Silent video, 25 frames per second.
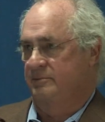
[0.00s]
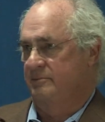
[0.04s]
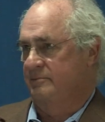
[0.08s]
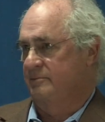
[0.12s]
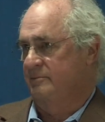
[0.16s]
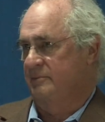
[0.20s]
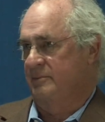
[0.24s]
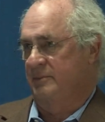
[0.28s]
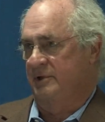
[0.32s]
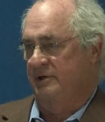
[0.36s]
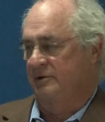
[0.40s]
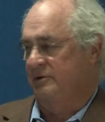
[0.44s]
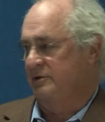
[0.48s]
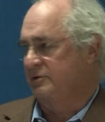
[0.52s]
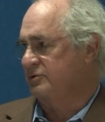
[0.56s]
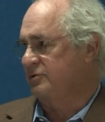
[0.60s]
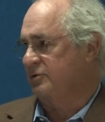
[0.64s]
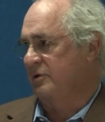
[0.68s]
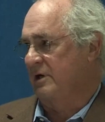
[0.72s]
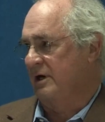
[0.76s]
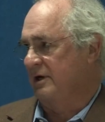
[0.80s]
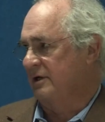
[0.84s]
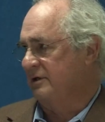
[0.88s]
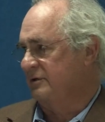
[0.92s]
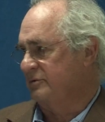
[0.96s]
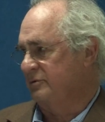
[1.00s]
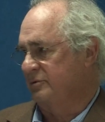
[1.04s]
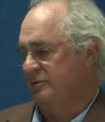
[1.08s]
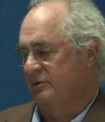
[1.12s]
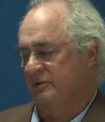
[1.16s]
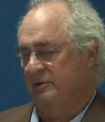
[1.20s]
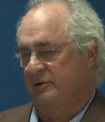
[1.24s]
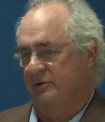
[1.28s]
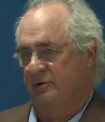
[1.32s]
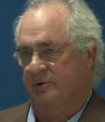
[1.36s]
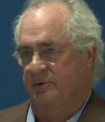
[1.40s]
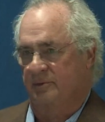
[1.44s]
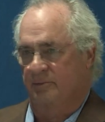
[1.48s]
in the trash or in
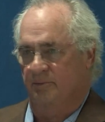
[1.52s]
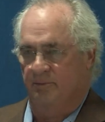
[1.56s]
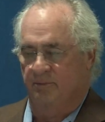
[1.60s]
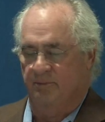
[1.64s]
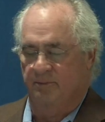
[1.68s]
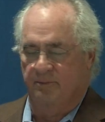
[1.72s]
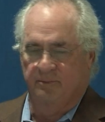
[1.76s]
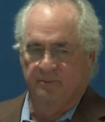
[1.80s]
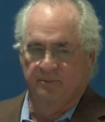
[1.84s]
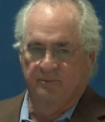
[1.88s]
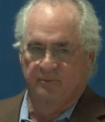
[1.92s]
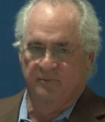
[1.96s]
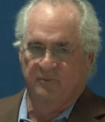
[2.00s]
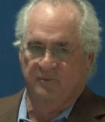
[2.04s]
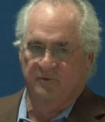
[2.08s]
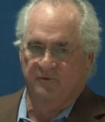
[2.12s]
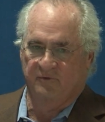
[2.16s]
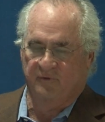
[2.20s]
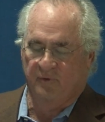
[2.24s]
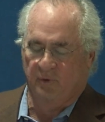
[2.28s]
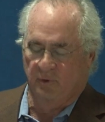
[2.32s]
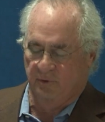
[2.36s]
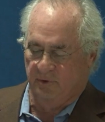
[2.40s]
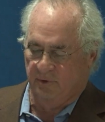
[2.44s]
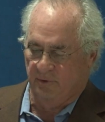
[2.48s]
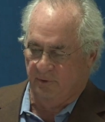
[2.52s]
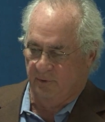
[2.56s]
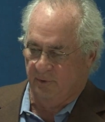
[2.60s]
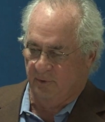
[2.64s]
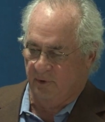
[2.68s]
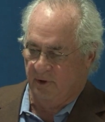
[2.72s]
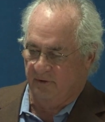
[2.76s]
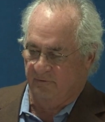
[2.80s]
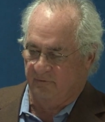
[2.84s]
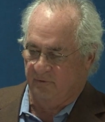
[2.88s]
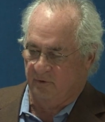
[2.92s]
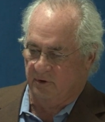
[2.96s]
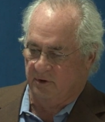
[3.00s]
their folder or
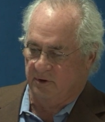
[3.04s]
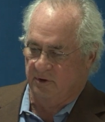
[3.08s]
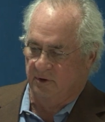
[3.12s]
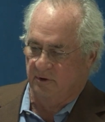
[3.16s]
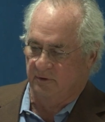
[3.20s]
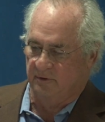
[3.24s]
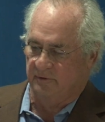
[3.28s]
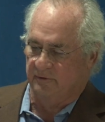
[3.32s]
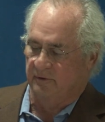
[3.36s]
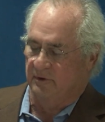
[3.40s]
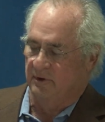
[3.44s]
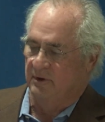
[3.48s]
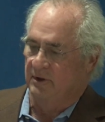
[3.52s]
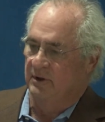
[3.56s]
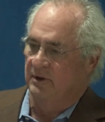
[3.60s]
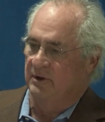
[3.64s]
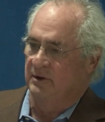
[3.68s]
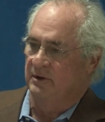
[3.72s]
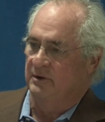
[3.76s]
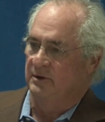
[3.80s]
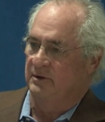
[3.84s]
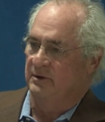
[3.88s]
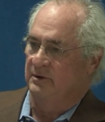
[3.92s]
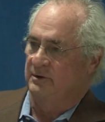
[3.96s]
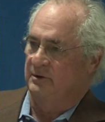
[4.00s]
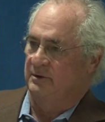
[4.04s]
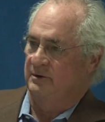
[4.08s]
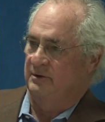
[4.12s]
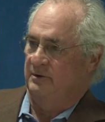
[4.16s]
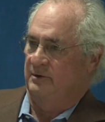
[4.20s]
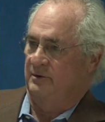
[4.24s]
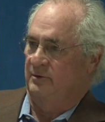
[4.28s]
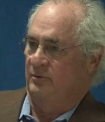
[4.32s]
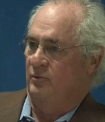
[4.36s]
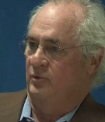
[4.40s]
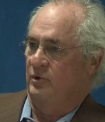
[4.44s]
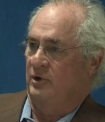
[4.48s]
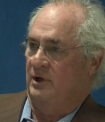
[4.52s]
wherever it goes.
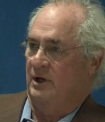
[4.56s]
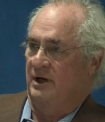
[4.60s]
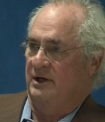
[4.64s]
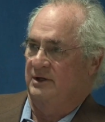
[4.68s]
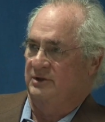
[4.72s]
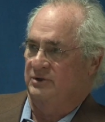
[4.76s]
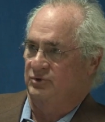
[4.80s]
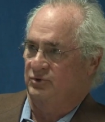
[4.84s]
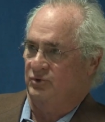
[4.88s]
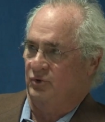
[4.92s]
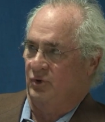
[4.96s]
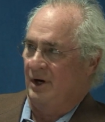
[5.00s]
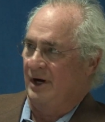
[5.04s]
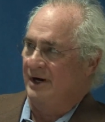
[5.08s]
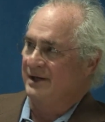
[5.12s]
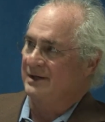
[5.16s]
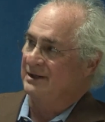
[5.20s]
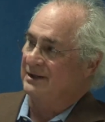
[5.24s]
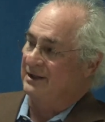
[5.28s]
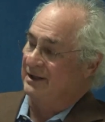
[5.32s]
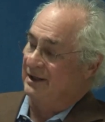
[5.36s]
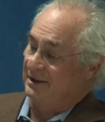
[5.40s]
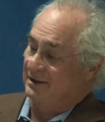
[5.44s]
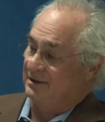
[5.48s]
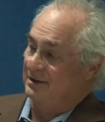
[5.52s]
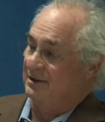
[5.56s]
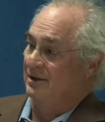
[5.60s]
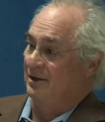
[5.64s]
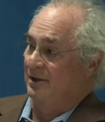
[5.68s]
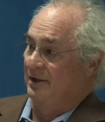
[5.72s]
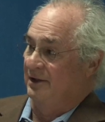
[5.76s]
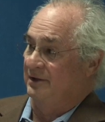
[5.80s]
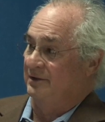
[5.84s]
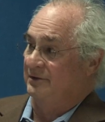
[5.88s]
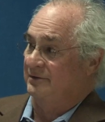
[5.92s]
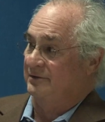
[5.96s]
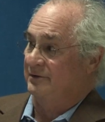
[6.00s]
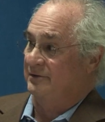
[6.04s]
What I try to get
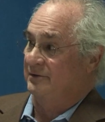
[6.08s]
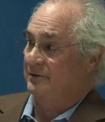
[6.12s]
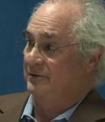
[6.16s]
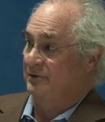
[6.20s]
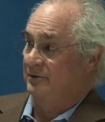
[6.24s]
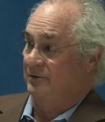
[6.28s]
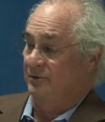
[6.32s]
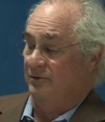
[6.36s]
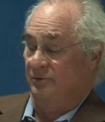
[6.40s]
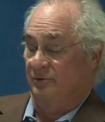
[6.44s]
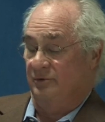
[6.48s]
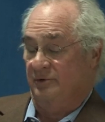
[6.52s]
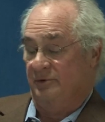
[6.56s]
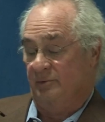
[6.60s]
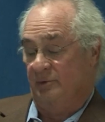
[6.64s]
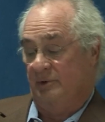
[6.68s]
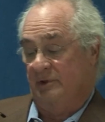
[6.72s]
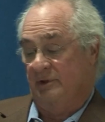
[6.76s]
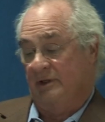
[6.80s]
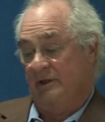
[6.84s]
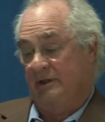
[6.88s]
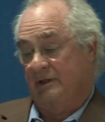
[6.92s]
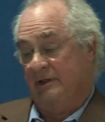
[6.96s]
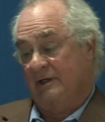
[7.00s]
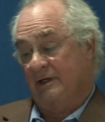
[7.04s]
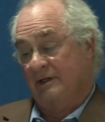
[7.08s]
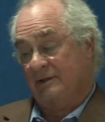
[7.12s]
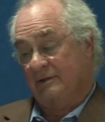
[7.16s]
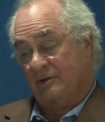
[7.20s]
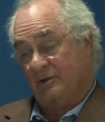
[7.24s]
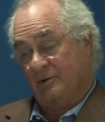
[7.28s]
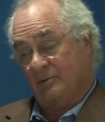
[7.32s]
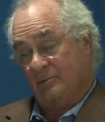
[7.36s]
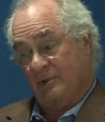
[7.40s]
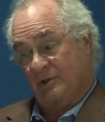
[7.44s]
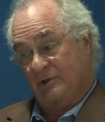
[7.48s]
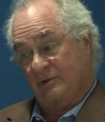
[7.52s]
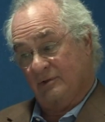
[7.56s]
clients to do is when they get their
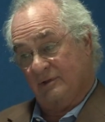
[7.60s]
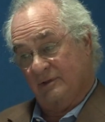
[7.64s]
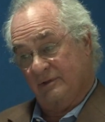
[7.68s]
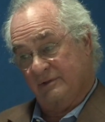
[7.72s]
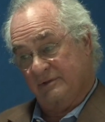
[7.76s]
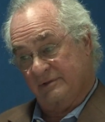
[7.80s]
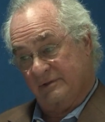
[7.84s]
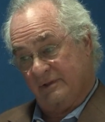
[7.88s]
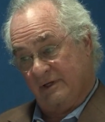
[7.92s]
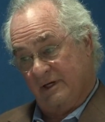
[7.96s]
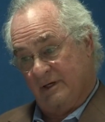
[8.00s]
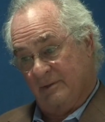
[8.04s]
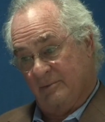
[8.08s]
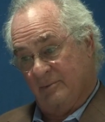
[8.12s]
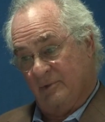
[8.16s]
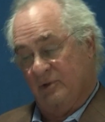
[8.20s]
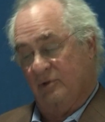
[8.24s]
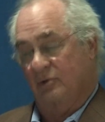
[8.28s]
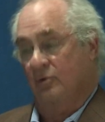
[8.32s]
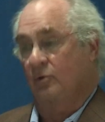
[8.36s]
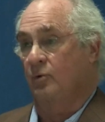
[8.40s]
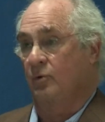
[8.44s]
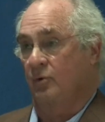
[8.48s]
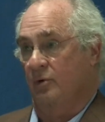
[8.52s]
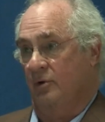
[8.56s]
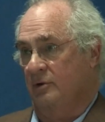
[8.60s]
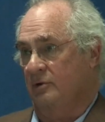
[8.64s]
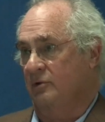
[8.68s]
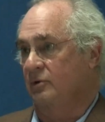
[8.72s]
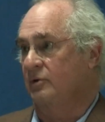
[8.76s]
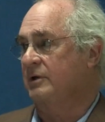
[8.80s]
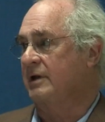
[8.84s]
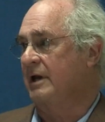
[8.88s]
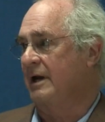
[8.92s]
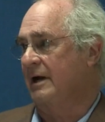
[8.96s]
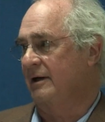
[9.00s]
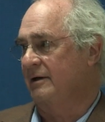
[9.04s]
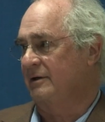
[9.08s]
monthly statement or
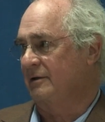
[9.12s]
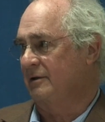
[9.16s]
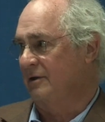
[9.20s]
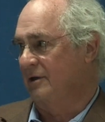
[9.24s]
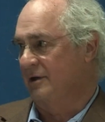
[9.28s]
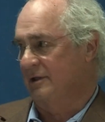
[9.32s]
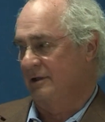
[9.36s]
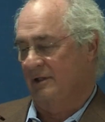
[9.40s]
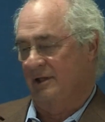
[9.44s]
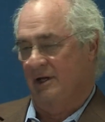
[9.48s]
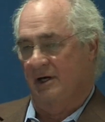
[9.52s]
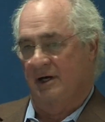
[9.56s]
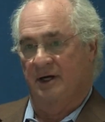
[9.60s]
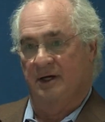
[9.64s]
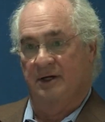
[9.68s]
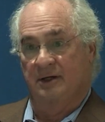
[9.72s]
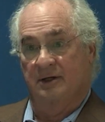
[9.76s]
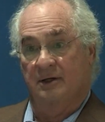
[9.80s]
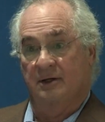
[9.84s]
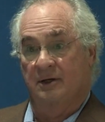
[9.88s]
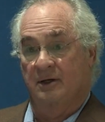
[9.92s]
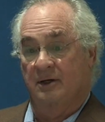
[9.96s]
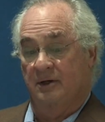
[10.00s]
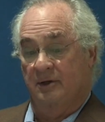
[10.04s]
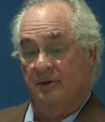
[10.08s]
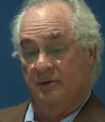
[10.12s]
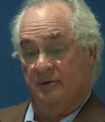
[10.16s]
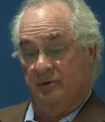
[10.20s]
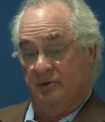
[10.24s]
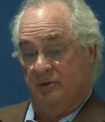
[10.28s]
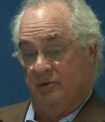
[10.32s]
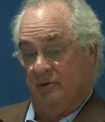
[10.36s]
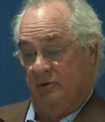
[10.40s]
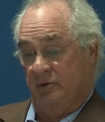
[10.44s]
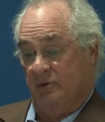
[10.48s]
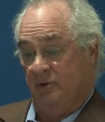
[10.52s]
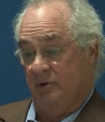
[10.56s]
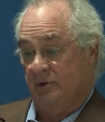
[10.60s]
look at it online,
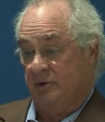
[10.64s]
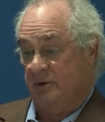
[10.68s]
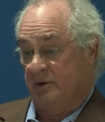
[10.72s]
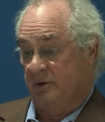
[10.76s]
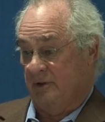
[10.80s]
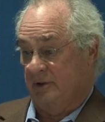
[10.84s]
to look at